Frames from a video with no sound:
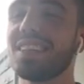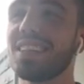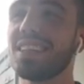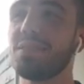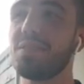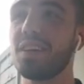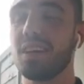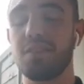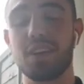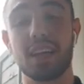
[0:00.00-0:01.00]

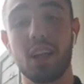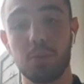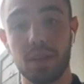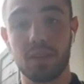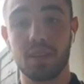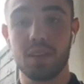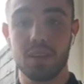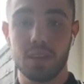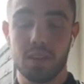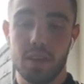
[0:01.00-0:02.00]
If you can help it.
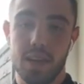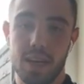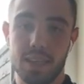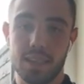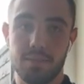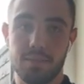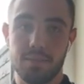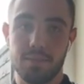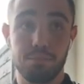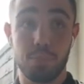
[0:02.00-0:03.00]
But